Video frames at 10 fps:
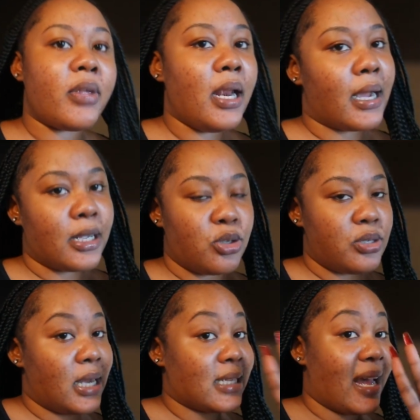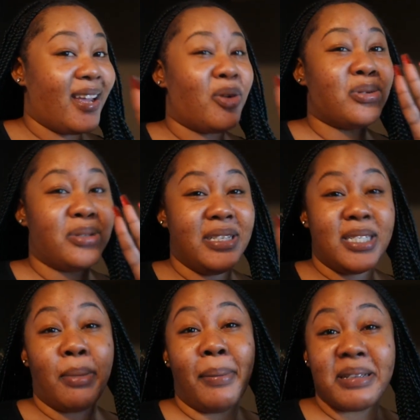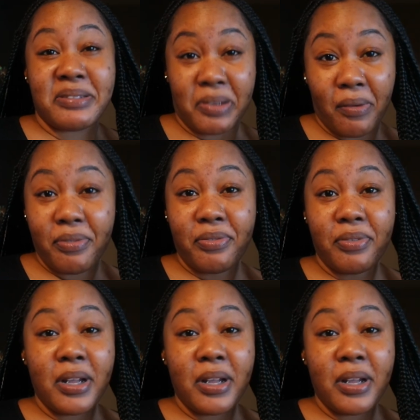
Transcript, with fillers: Like I told you guys, I hate going to DC by myself.